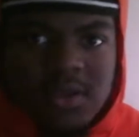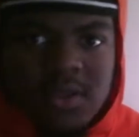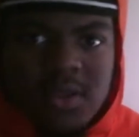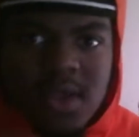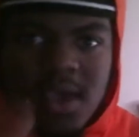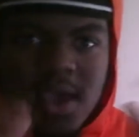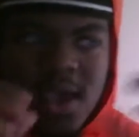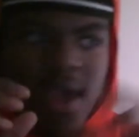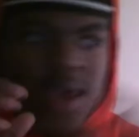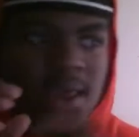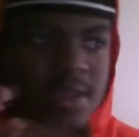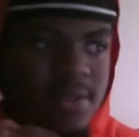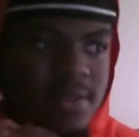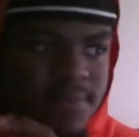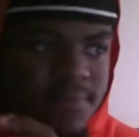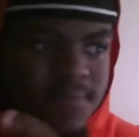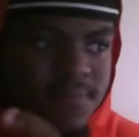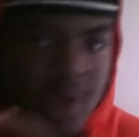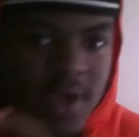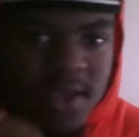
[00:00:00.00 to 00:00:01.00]
had some
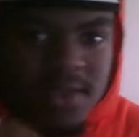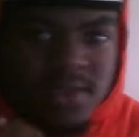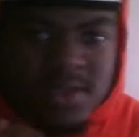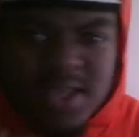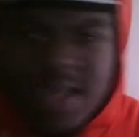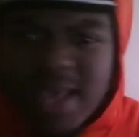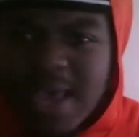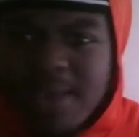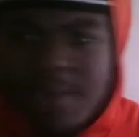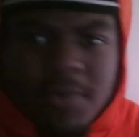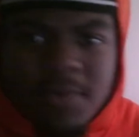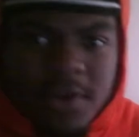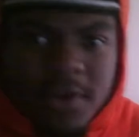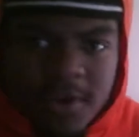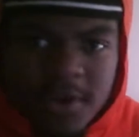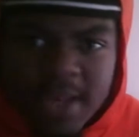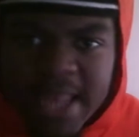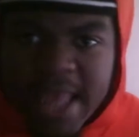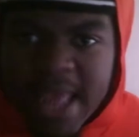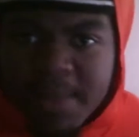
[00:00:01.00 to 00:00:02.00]
fights that happened in the
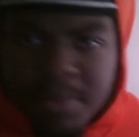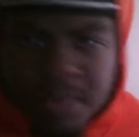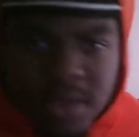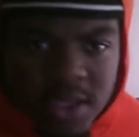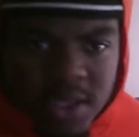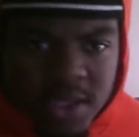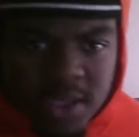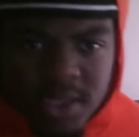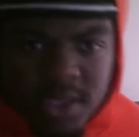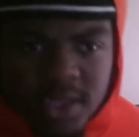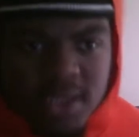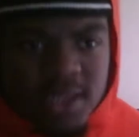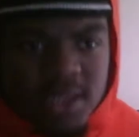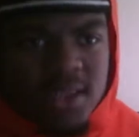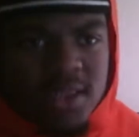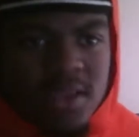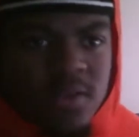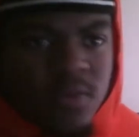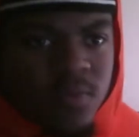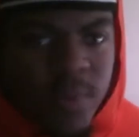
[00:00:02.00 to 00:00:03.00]
neighborhood,
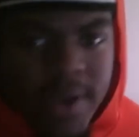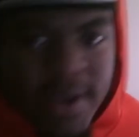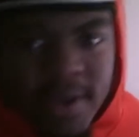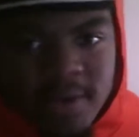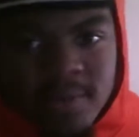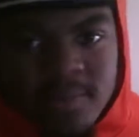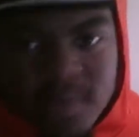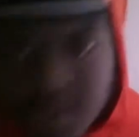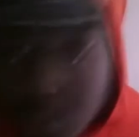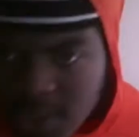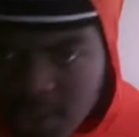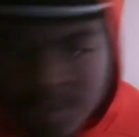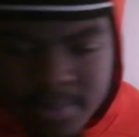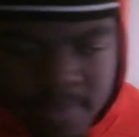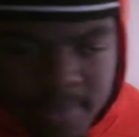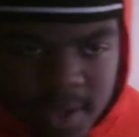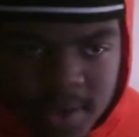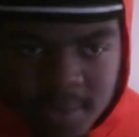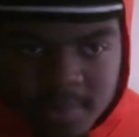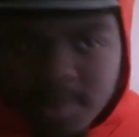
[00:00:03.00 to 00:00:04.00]
just random shit.
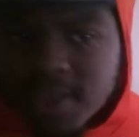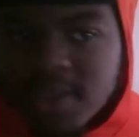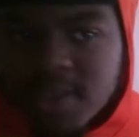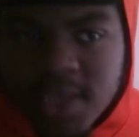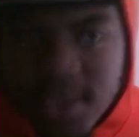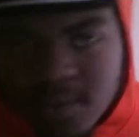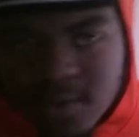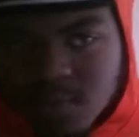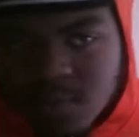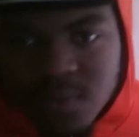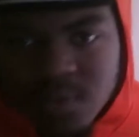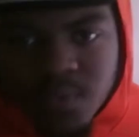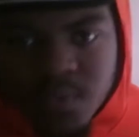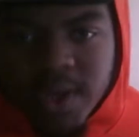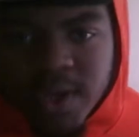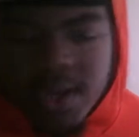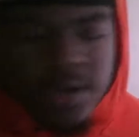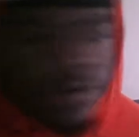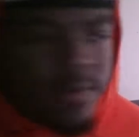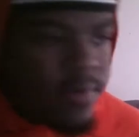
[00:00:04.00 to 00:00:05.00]
My channel was
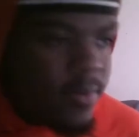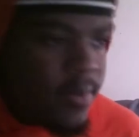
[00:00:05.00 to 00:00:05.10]
random.